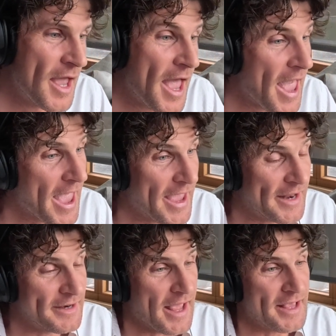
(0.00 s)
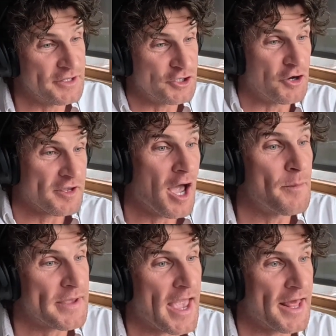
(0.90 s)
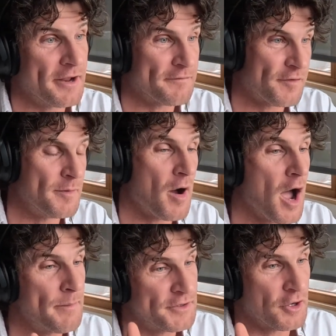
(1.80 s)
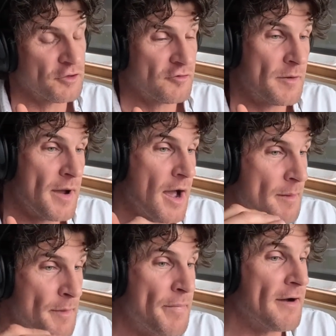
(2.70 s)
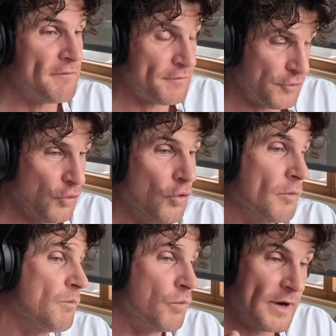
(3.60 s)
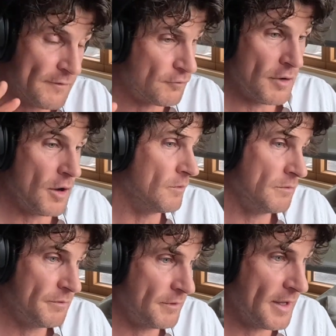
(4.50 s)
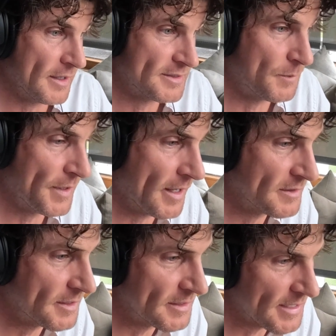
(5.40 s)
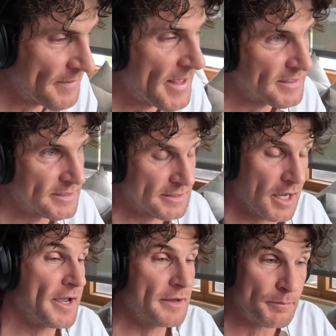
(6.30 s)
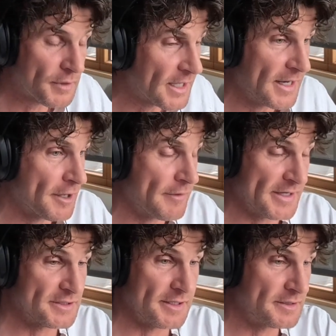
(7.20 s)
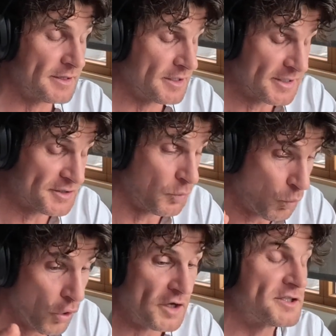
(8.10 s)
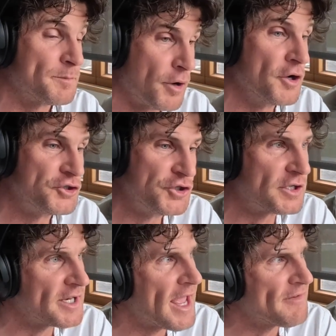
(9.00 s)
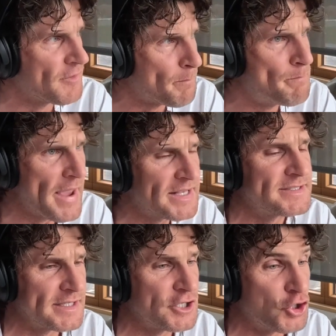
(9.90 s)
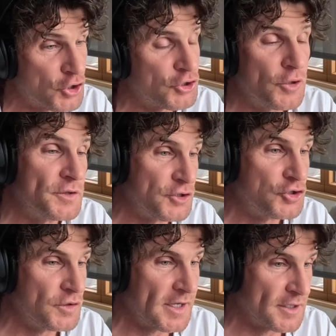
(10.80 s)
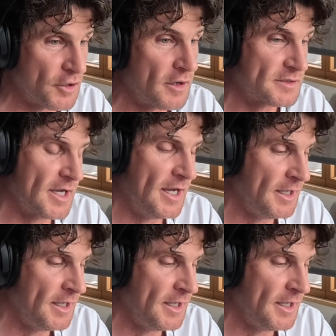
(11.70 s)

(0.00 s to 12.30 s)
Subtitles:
And coming at it from, I'm a doctor, I'm above your whatever role someone else is. And I completely agree. It's the worst approach you can have. The best thing you can do as a junior doctor